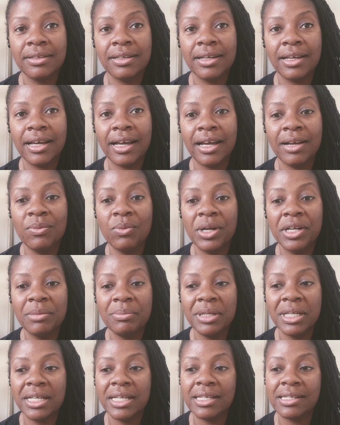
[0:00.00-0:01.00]
I want to be
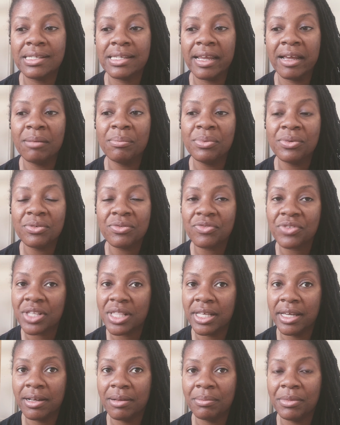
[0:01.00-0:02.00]
an example for
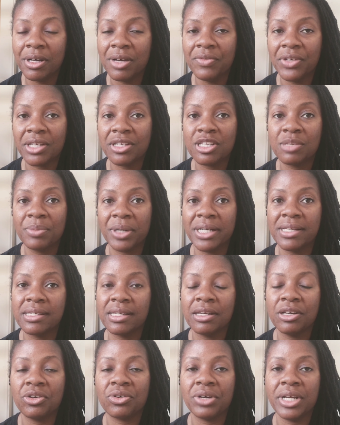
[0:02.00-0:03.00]
them of expressing
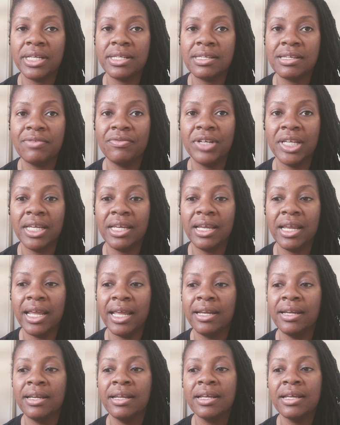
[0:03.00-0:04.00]
creativity
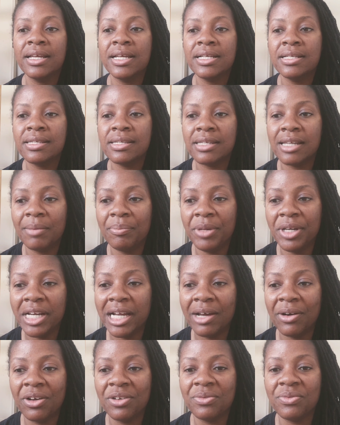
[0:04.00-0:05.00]
and stepping
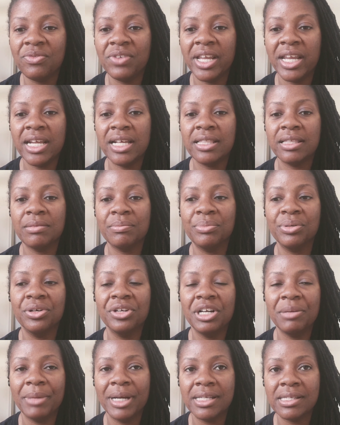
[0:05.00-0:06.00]
out on faith and
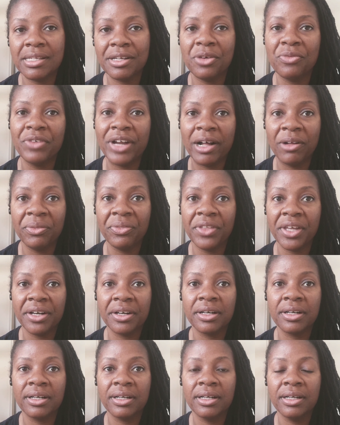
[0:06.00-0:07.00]
putting myself out
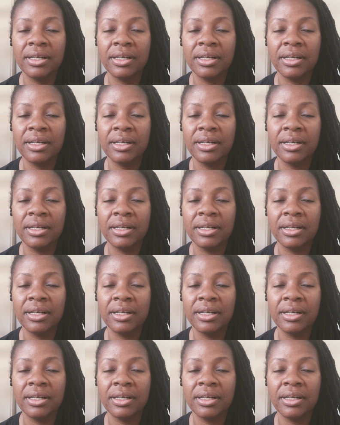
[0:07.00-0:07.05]
there,